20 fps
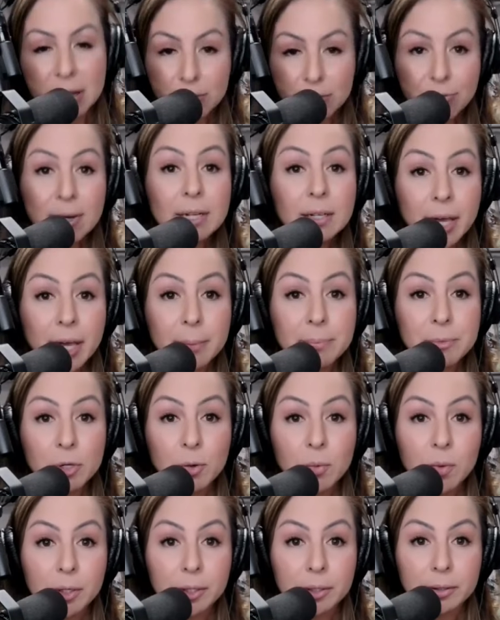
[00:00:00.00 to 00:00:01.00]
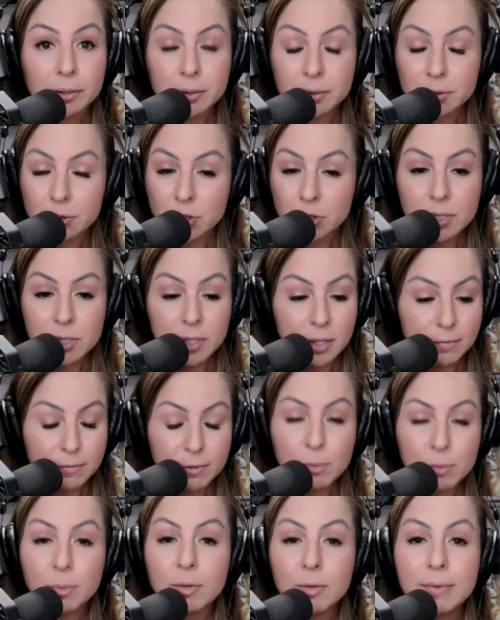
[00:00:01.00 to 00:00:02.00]
friend kept her word. She said, if
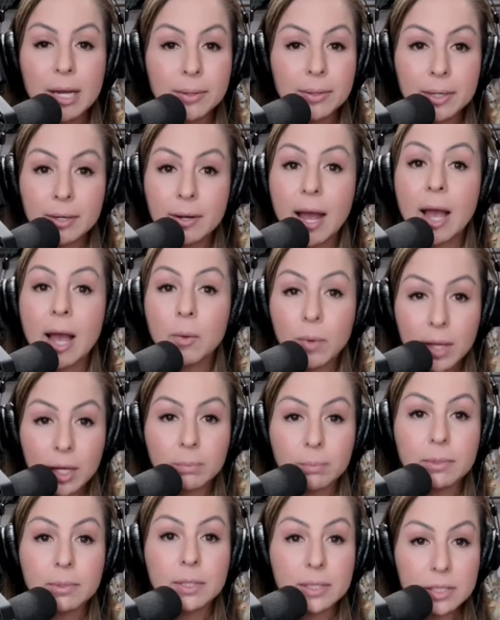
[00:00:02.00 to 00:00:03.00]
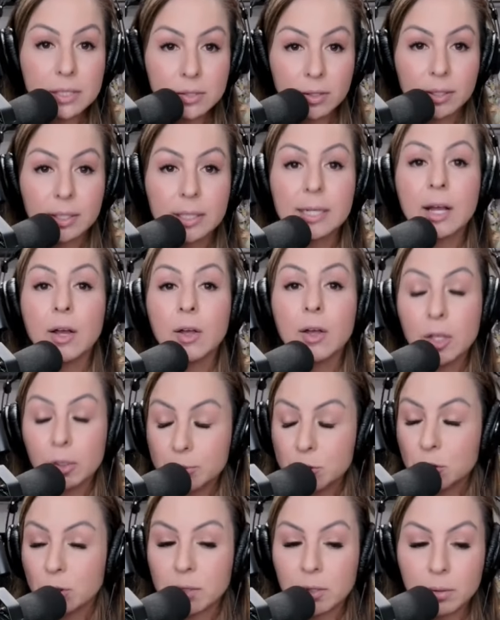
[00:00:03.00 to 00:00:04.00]
you move out here, I will help you get started. I'll
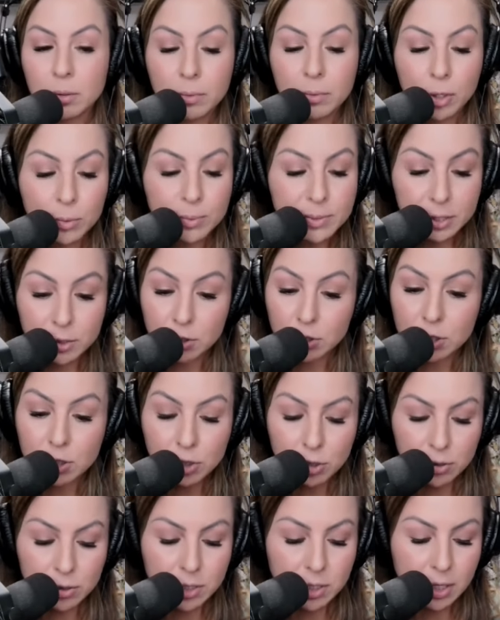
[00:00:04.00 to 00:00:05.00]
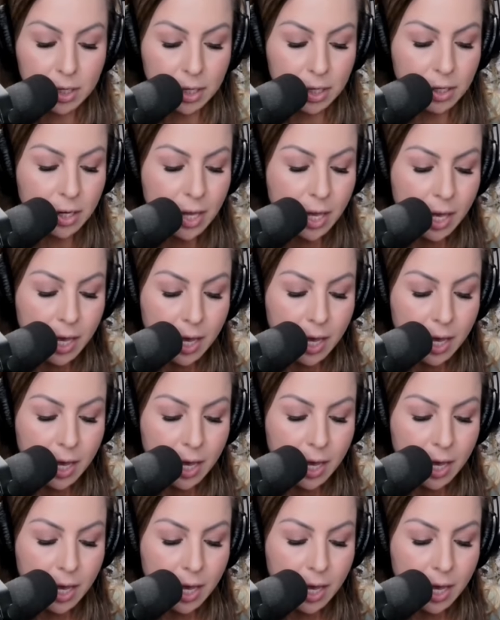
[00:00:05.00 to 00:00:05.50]
help show you the ropes. And she sure did.